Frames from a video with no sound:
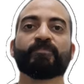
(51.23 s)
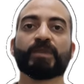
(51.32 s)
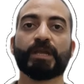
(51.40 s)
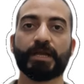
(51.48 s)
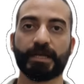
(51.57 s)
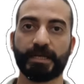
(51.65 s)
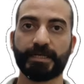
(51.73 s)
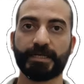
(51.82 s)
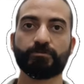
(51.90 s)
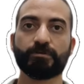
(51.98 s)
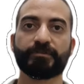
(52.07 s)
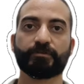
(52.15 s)
Hello
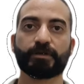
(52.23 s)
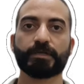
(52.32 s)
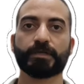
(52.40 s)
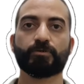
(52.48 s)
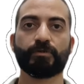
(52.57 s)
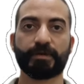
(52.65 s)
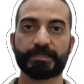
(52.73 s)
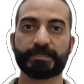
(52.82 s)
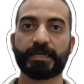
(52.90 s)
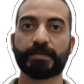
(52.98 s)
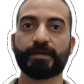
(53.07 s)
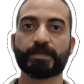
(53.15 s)
everyone. We'll
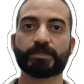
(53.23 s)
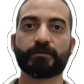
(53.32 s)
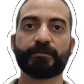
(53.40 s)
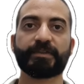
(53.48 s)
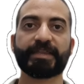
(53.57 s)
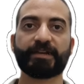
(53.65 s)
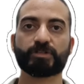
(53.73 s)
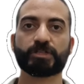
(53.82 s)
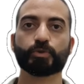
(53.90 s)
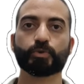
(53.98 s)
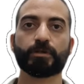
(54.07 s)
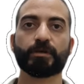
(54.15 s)
start by solving the
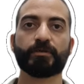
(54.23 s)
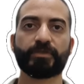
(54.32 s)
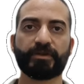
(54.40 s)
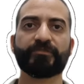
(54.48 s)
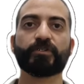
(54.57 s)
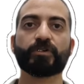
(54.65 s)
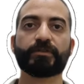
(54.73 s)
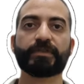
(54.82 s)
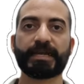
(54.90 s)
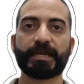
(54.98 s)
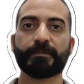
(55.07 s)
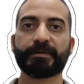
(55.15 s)
question 2 and 3 of
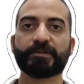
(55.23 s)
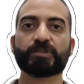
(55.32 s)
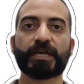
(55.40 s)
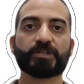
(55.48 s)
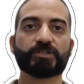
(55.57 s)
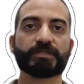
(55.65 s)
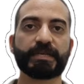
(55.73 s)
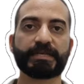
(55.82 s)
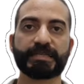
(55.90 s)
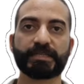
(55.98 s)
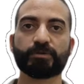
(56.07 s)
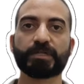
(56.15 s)
the Cambridge
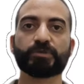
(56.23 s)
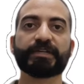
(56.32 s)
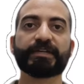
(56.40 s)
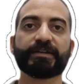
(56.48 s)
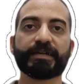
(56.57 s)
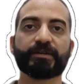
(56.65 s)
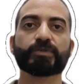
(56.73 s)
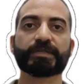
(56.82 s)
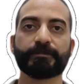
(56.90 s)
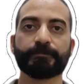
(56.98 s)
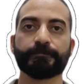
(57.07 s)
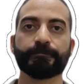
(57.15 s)
IGCSE 2019
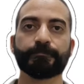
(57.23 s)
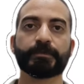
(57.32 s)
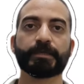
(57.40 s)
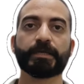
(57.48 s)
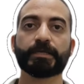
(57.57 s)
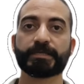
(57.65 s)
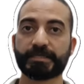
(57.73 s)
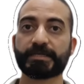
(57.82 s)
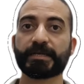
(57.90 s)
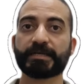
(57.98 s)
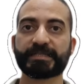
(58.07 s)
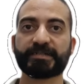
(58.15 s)
exam. In the
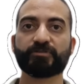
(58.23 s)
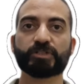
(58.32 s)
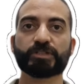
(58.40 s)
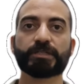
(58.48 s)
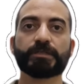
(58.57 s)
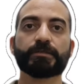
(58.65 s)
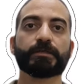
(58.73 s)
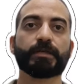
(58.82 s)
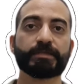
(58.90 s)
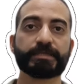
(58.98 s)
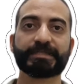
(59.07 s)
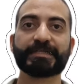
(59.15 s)
second
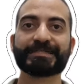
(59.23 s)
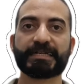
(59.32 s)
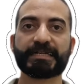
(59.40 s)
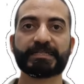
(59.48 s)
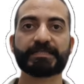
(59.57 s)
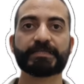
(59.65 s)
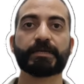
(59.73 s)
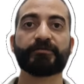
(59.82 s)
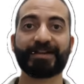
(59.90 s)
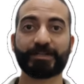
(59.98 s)
question, he tells us